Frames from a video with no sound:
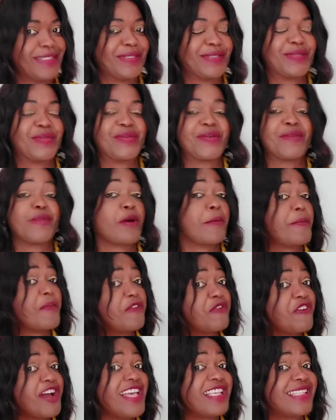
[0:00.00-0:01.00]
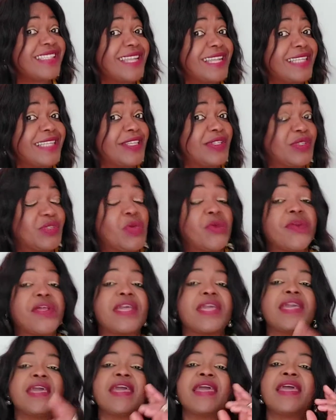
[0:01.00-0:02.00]
story, but before I start the
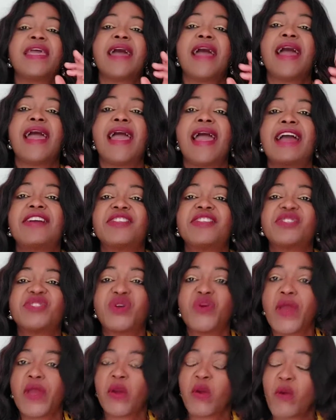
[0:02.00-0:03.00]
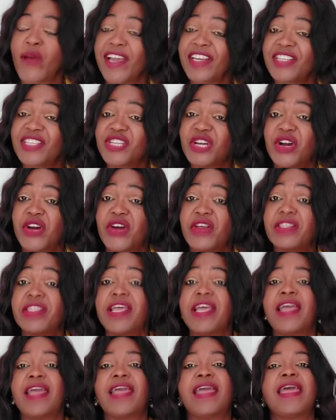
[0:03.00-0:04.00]
story, I ask you a question and
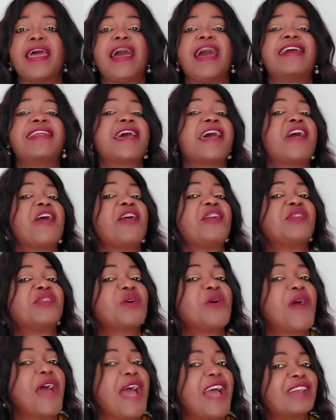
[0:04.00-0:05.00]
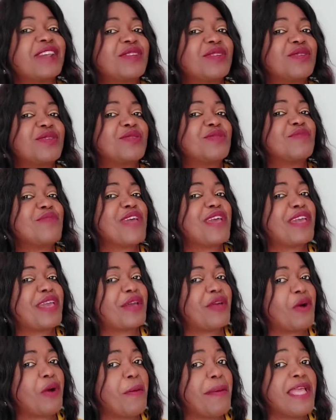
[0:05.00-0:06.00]
I also ask you to make
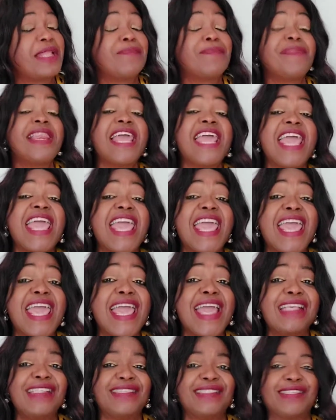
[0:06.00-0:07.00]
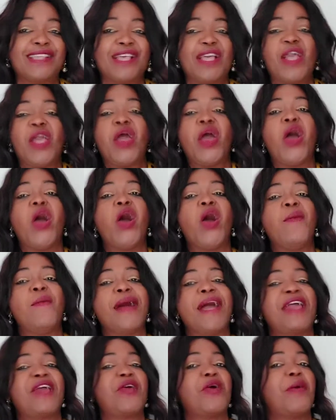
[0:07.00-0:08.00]
a comment. Please or
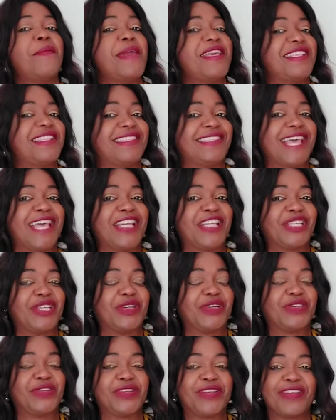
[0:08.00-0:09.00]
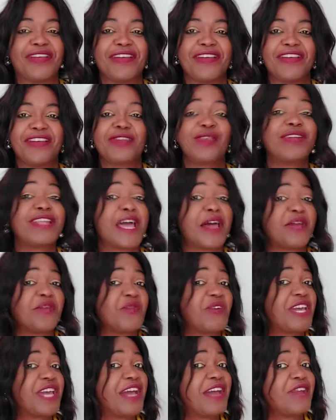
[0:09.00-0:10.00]
my comment section so that
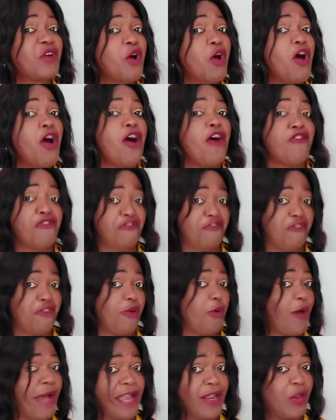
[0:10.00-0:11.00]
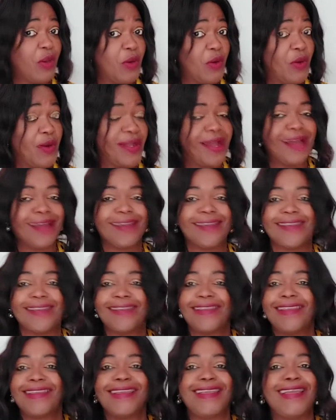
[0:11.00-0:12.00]
we can all flow along.
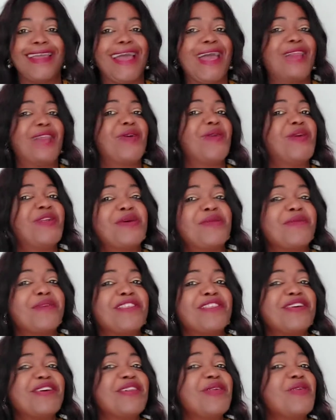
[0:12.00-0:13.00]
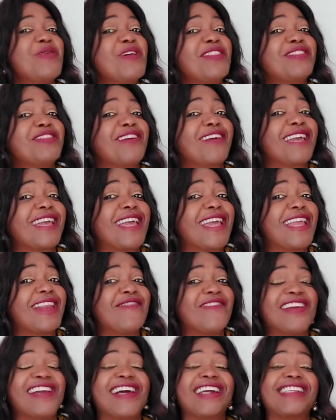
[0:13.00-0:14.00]
I don't want to be the only one
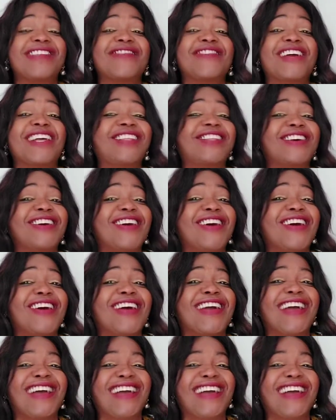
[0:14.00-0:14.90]
talking because if I talk,